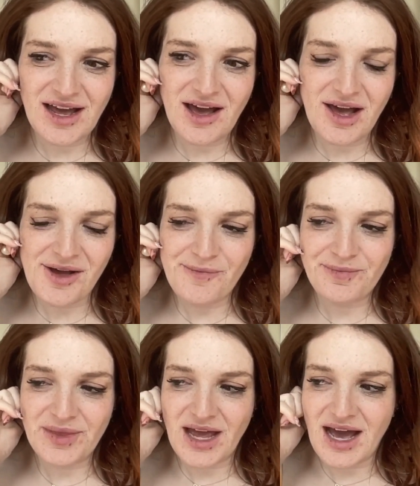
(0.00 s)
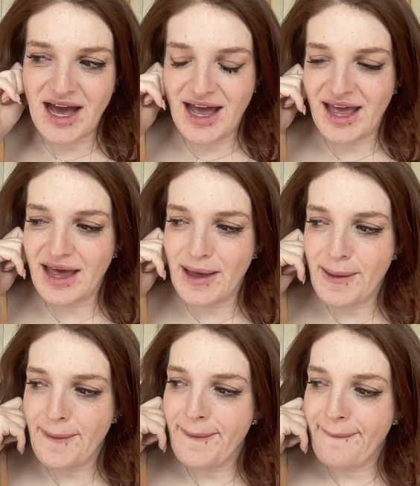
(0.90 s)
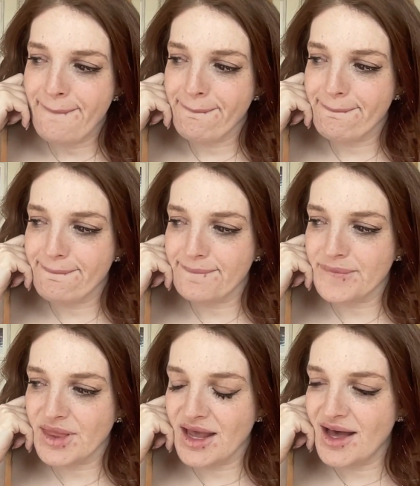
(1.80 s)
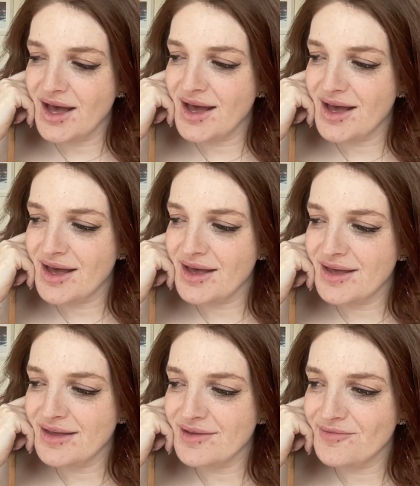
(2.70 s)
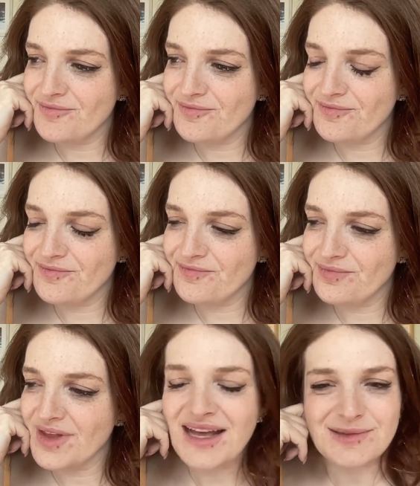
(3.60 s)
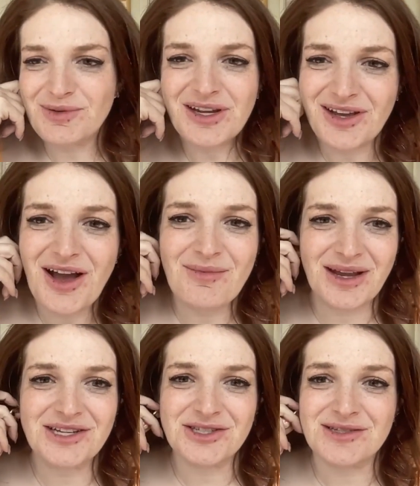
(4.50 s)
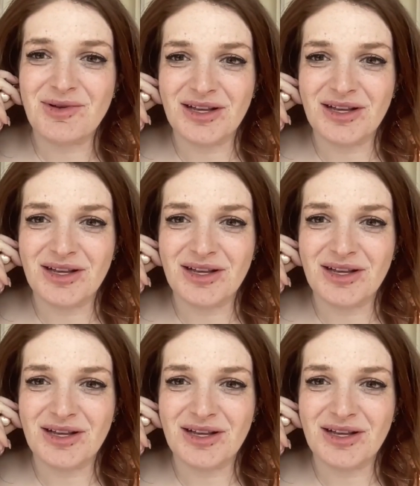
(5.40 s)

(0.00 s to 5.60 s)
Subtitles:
It's a pretty good combination, to be honest.